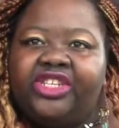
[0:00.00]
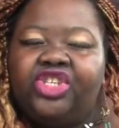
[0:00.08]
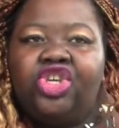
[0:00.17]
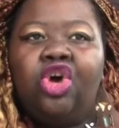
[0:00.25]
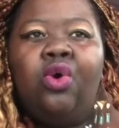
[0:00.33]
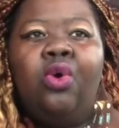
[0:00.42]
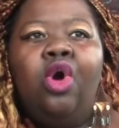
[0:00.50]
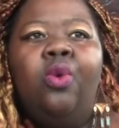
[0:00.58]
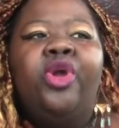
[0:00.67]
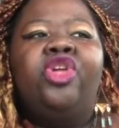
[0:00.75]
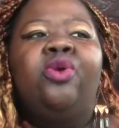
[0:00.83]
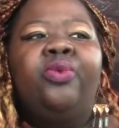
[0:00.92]
So
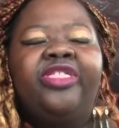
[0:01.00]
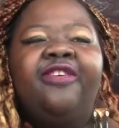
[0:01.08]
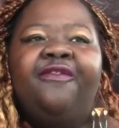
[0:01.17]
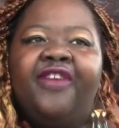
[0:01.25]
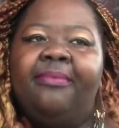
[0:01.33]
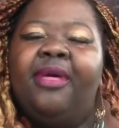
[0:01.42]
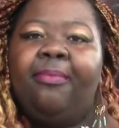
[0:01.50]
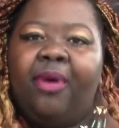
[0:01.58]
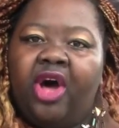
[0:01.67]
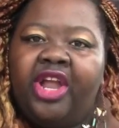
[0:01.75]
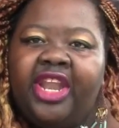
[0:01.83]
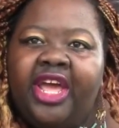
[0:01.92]
when you're with a female
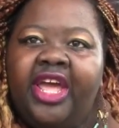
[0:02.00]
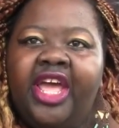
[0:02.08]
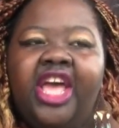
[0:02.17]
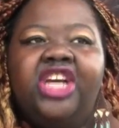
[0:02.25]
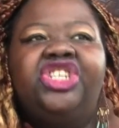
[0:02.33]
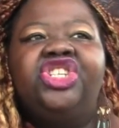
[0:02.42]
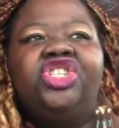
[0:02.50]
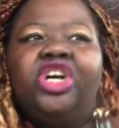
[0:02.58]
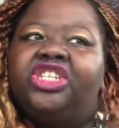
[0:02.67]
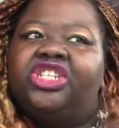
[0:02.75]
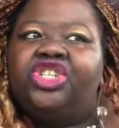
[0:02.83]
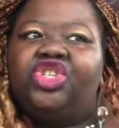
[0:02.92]
partner, she's
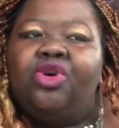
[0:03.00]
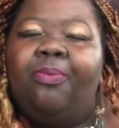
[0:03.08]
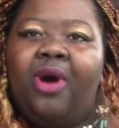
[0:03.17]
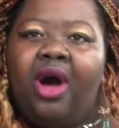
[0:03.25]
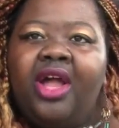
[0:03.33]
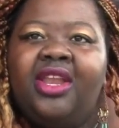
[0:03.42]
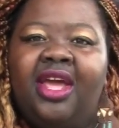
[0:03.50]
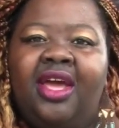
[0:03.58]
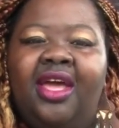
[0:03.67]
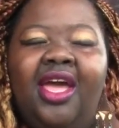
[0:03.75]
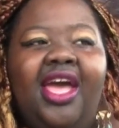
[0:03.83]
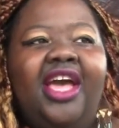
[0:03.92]
not just your partner.